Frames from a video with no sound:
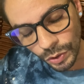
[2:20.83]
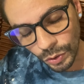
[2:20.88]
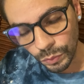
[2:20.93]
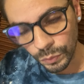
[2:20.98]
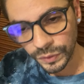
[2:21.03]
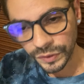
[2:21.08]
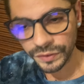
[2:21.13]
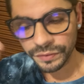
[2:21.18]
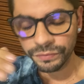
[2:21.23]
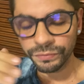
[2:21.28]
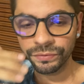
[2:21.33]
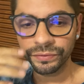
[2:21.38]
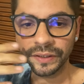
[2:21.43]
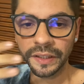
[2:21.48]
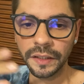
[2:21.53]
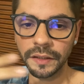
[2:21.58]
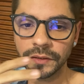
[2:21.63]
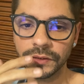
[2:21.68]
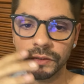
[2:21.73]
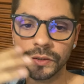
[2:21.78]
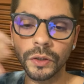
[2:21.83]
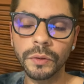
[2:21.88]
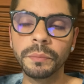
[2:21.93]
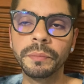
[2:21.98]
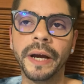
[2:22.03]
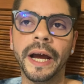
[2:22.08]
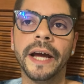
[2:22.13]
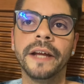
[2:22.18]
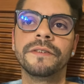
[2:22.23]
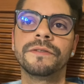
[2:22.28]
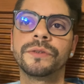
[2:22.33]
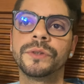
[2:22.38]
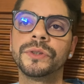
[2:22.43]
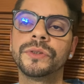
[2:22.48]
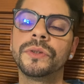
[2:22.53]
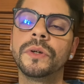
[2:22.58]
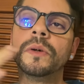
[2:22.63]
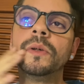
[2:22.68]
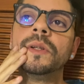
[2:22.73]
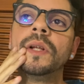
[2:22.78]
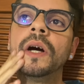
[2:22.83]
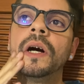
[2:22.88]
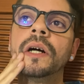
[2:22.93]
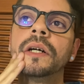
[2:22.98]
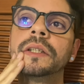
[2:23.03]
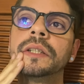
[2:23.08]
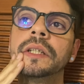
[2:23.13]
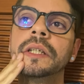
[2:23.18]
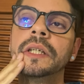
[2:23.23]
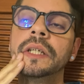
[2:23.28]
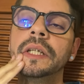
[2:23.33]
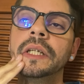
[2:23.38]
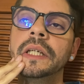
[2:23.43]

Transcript: was feeling so bad for so long,